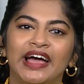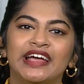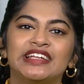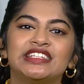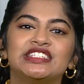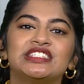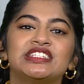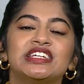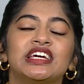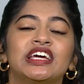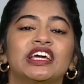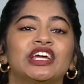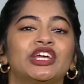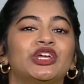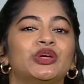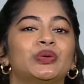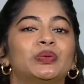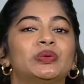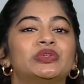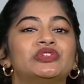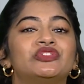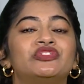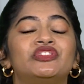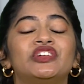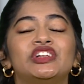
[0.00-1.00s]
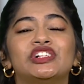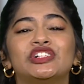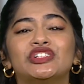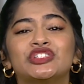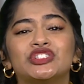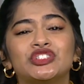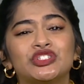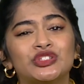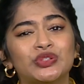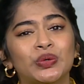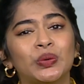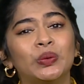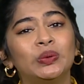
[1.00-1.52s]
And you will feel
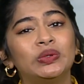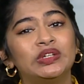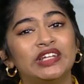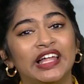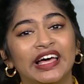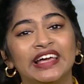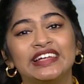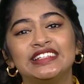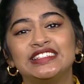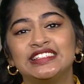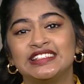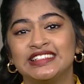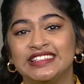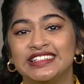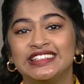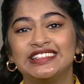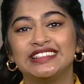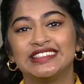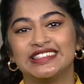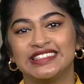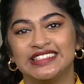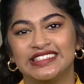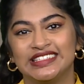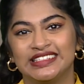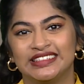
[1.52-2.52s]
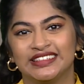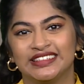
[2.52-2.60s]
so light and easy.